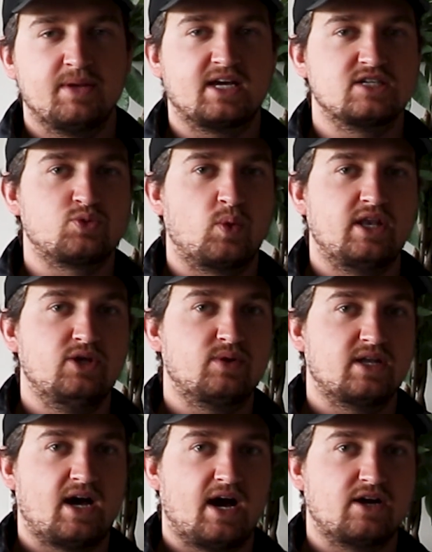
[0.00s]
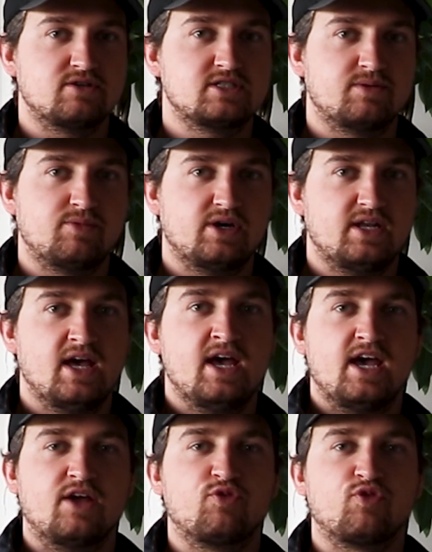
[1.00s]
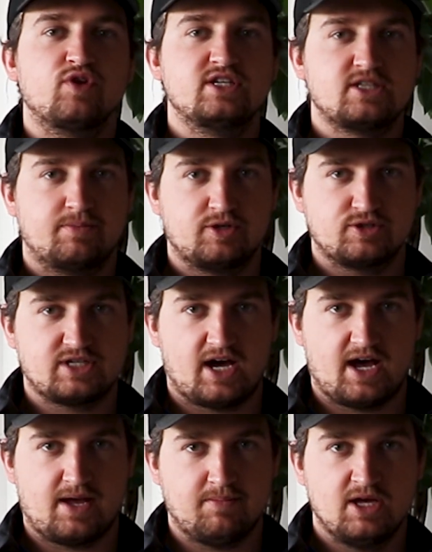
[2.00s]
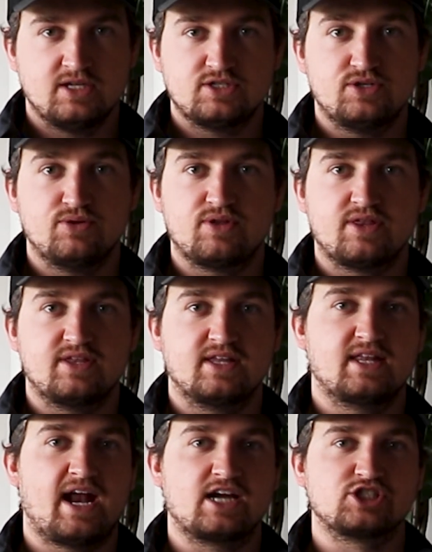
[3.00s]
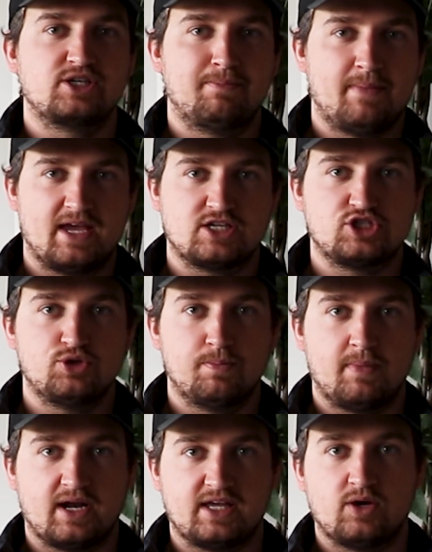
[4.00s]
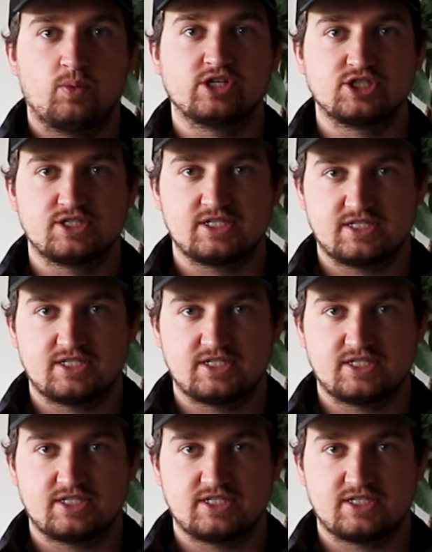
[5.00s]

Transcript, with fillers: because when you can hire someone, it frees up your time to do the thing that actually makes you money, which is